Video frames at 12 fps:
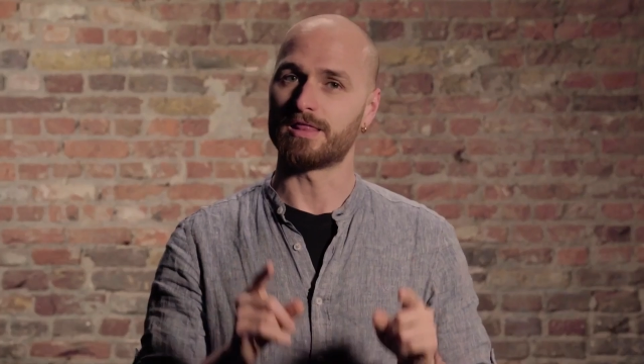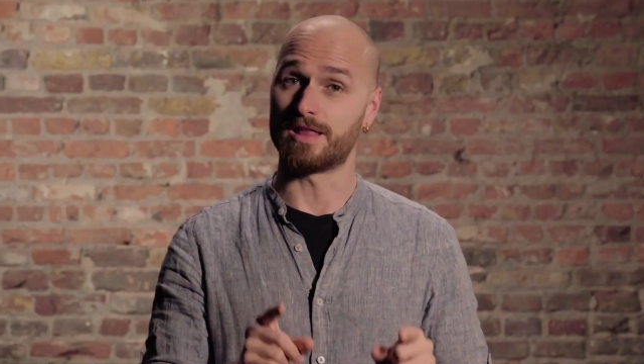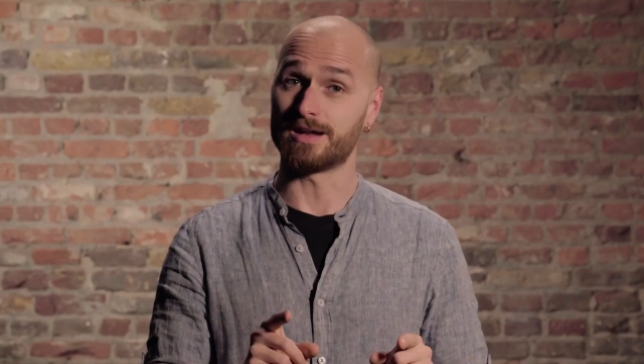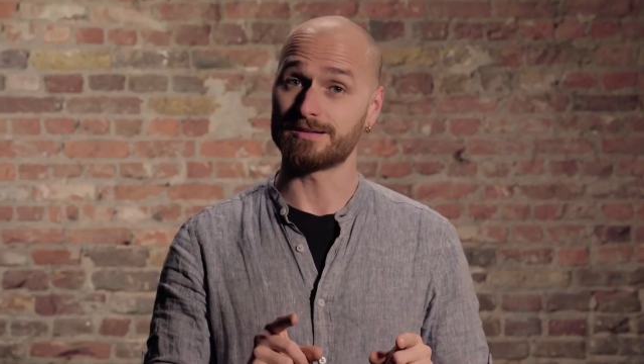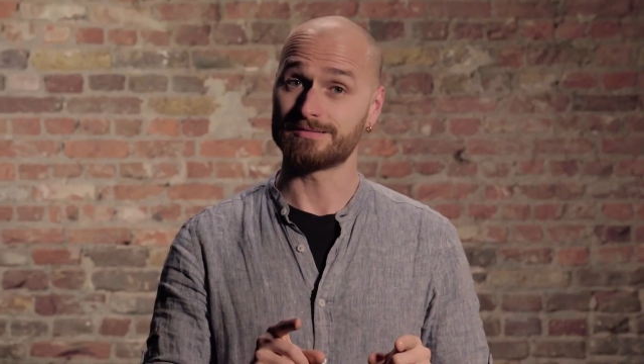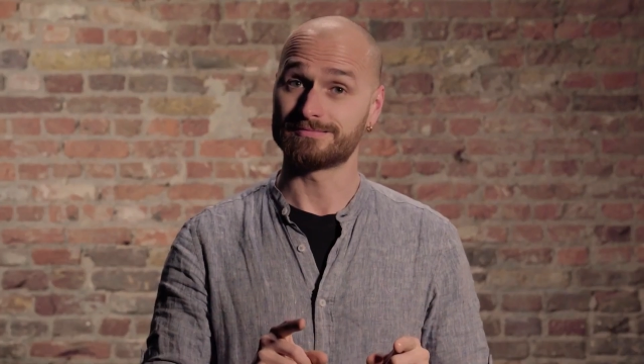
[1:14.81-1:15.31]

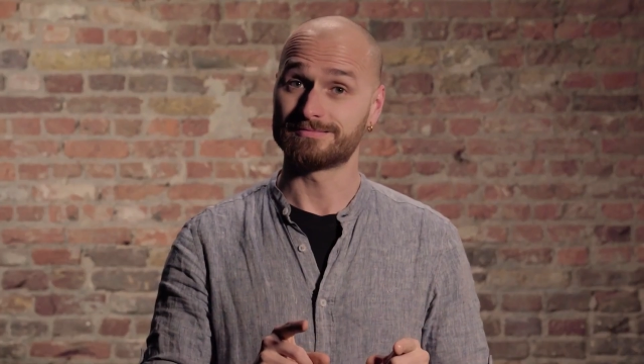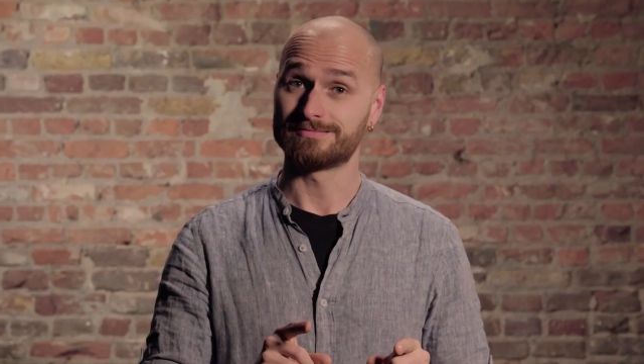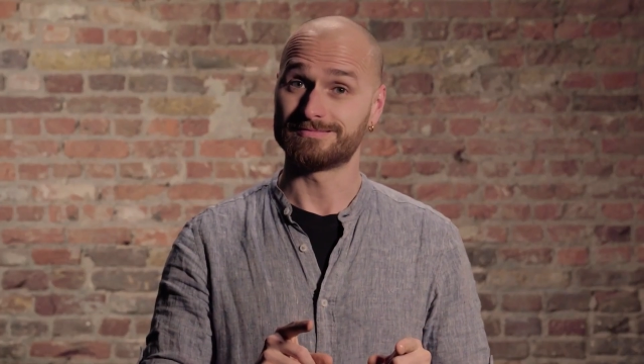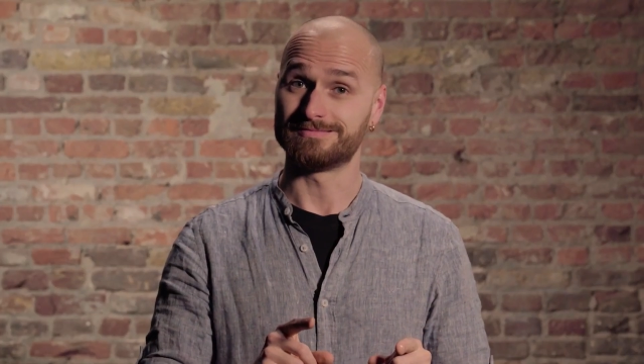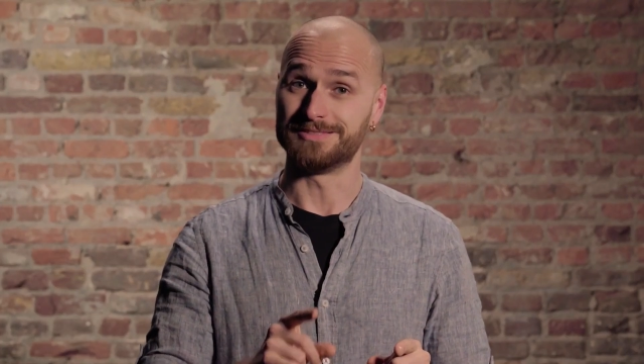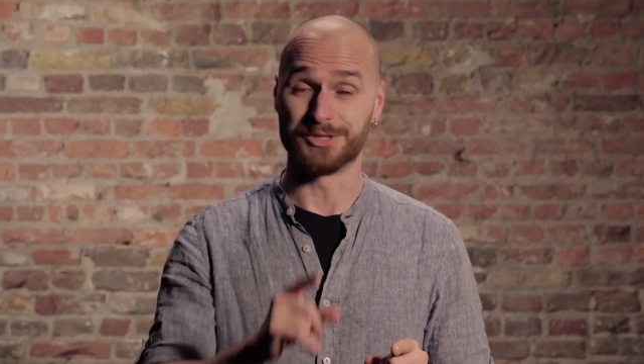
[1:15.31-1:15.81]
Then
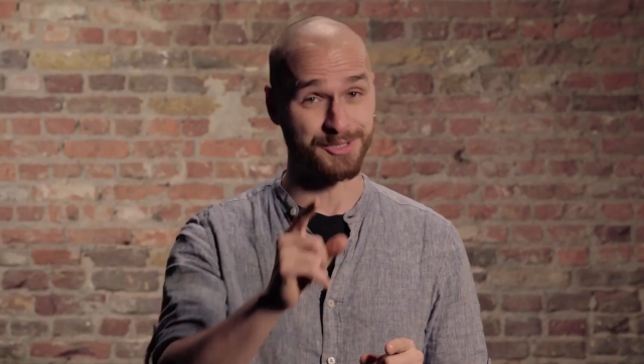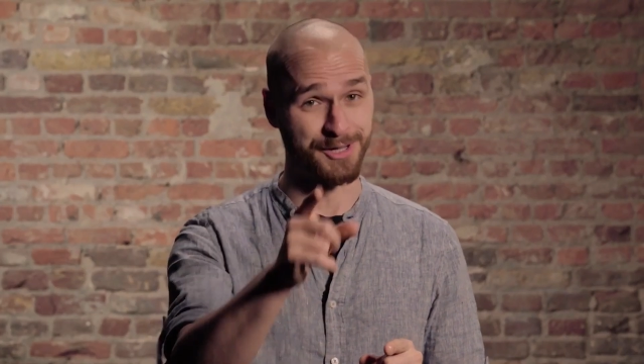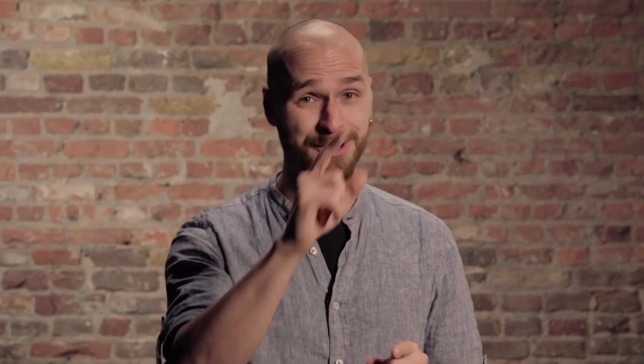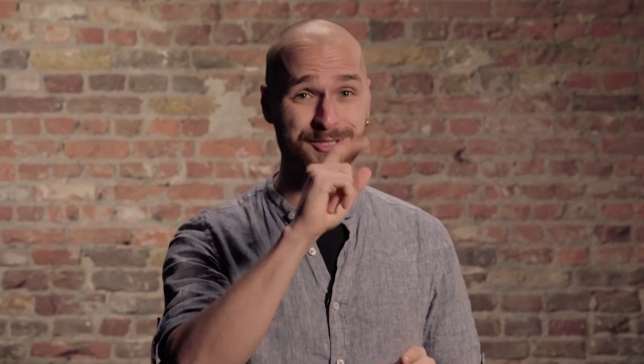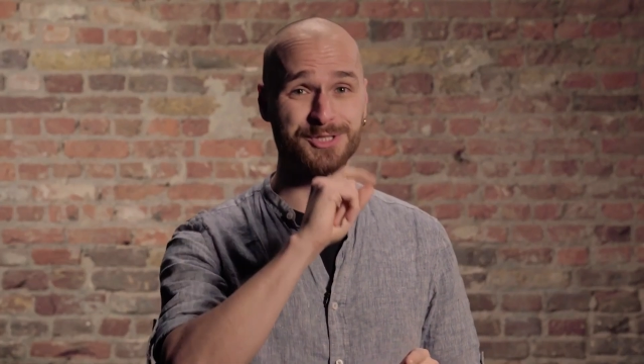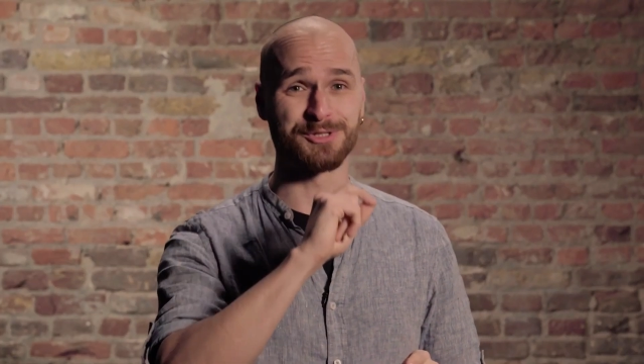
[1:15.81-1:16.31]
you can
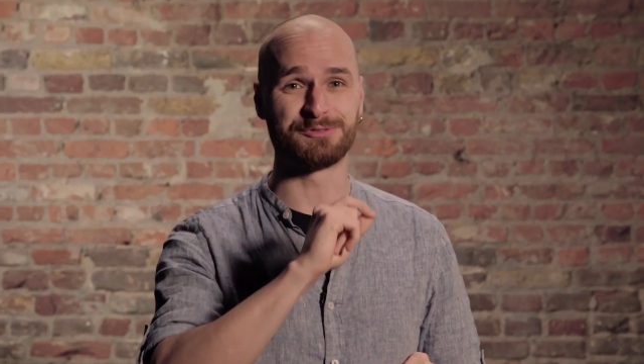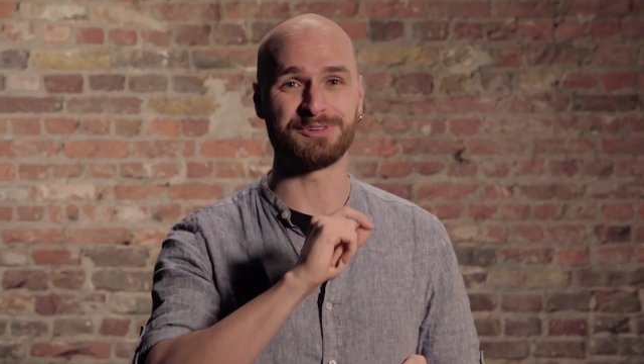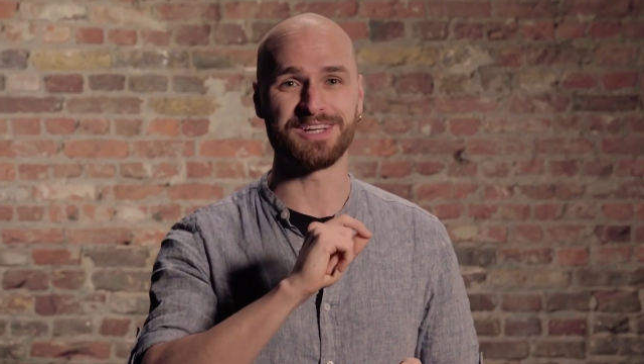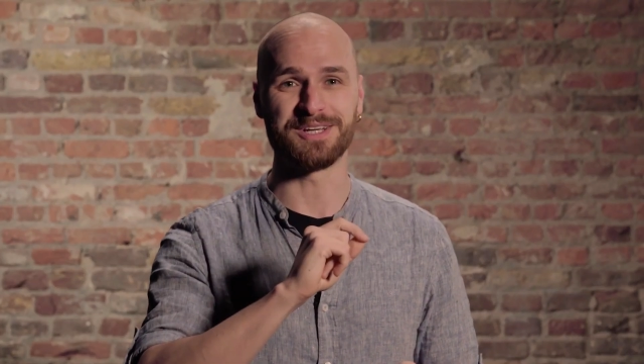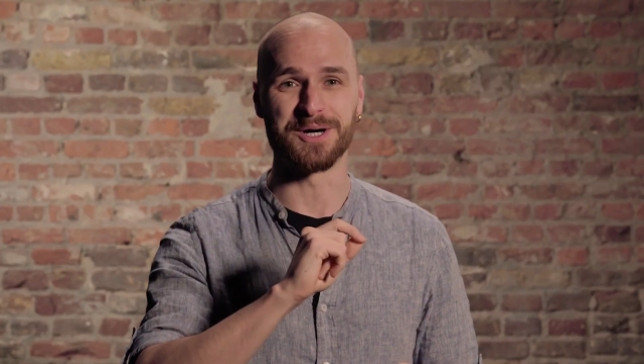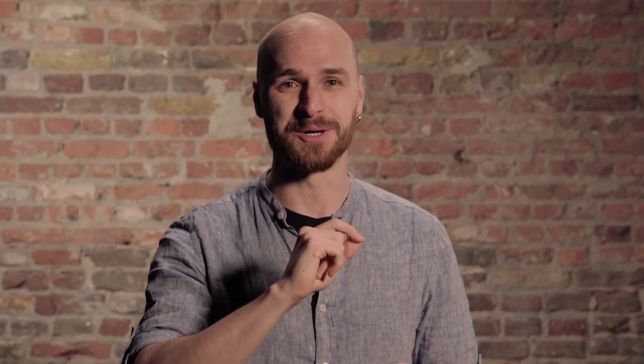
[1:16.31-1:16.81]
launch your
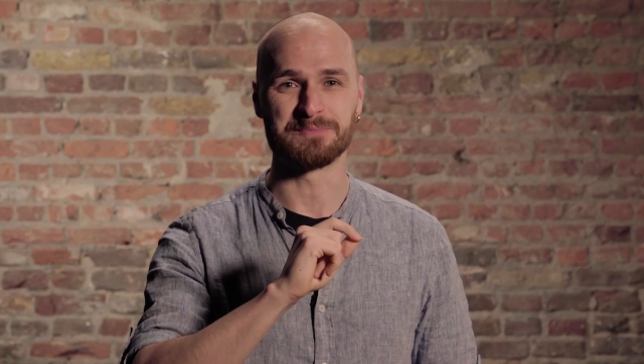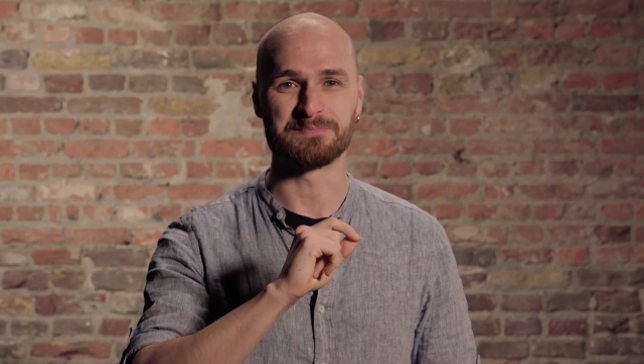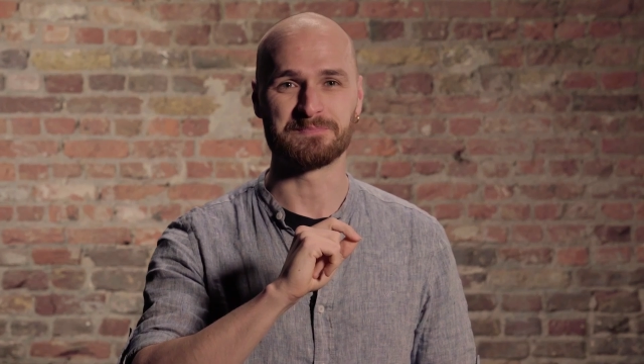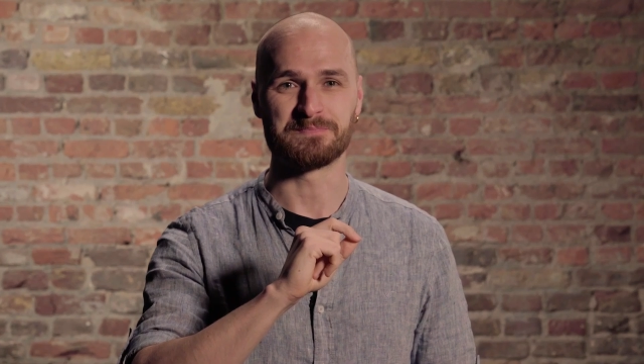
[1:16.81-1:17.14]
video.